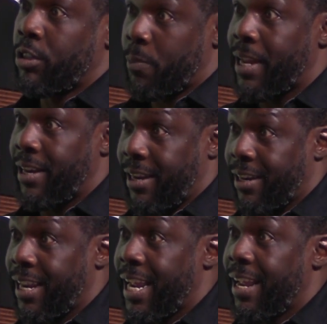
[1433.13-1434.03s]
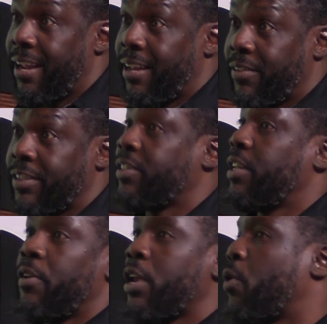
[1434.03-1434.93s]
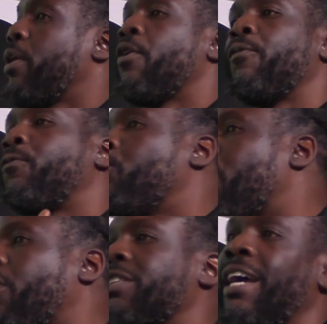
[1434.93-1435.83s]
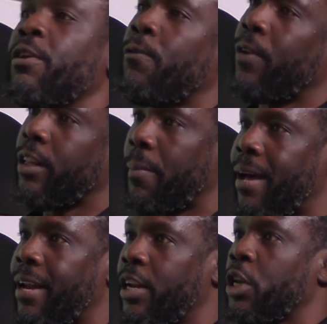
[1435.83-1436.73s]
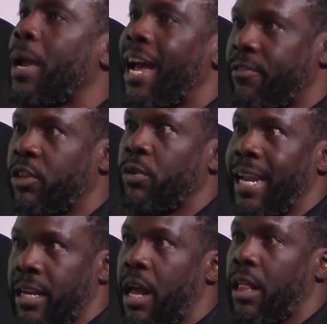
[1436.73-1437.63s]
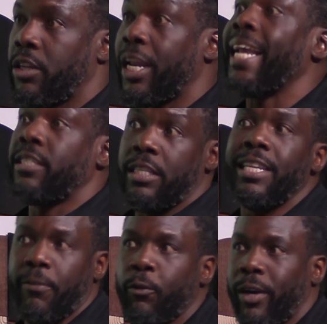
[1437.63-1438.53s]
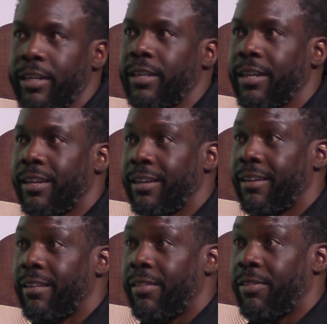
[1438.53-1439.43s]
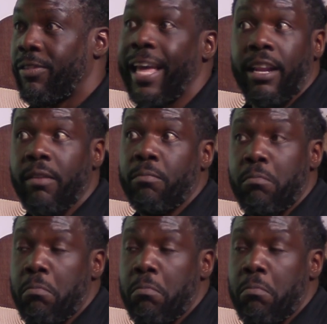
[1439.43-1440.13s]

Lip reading: spending, this is, regardless of how you feel about it, you have to acknowledge it's different than